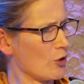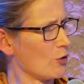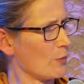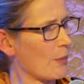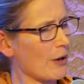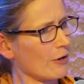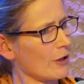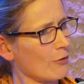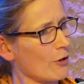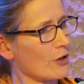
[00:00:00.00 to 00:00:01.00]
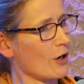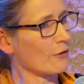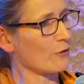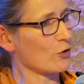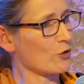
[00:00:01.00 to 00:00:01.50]
Who apparently wrote
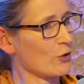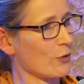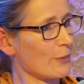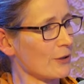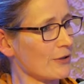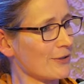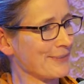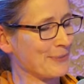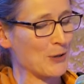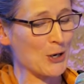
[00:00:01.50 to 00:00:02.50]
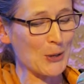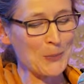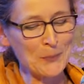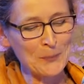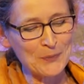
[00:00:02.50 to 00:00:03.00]
half of John Stuart Mill's work,
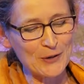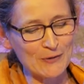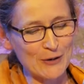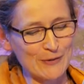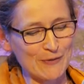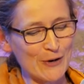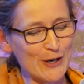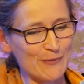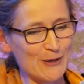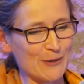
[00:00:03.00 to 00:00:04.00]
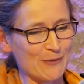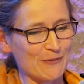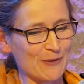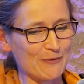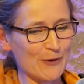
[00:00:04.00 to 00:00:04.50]
a very, very,
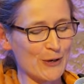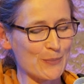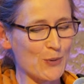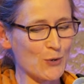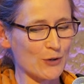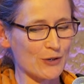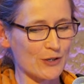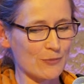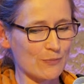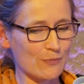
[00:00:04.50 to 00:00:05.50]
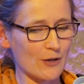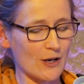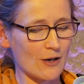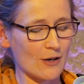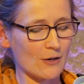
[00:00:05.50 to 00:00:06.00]
very important
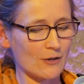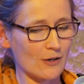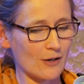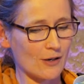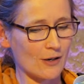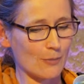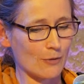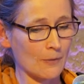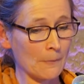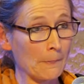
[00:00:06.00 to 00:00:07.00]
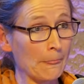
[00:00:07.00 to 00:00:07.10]
early liberal.